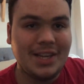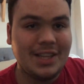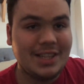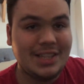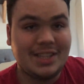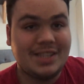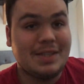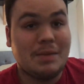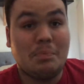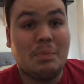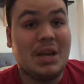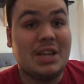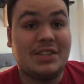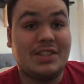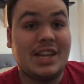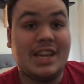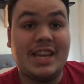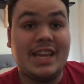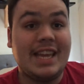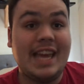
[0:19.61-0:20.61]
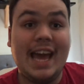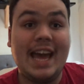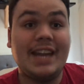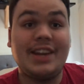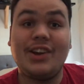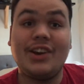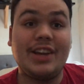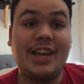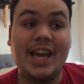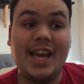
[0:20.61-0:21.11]
this is the best that you're
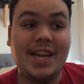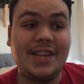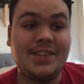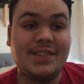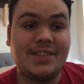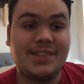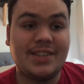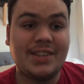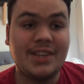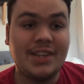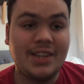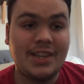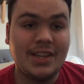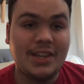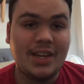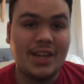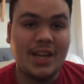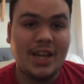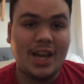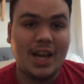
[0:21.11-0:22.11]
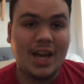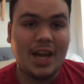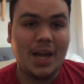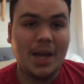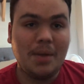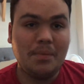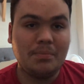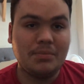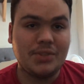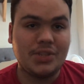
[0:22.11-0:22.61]
getting, I guess.
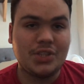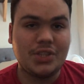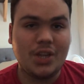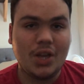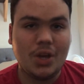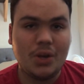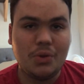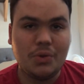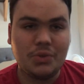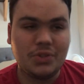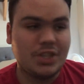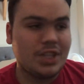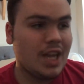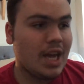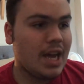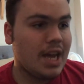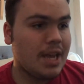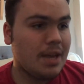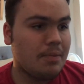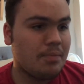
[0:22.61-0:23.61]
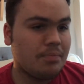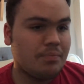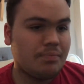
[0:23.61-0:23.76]
So today,